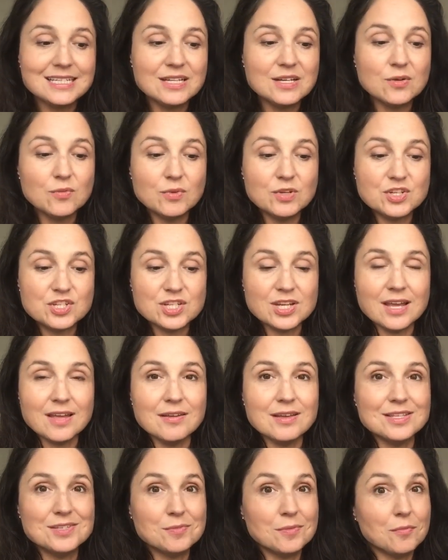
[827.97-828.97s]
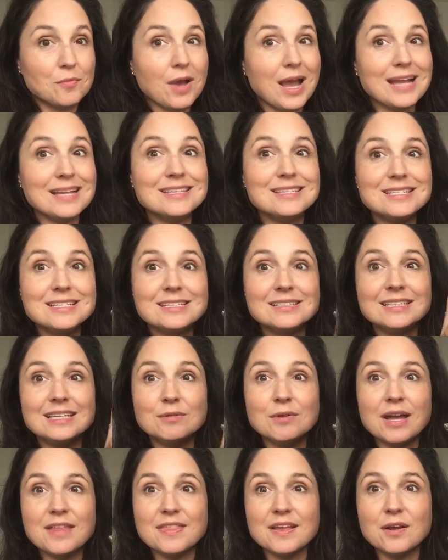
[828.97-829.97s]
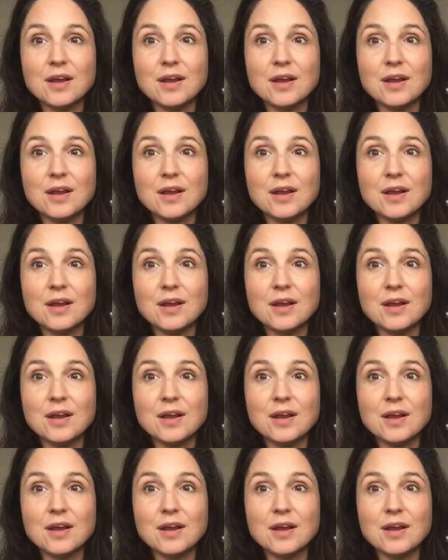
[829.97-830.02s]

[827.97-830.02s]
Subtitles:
which is ideally, I think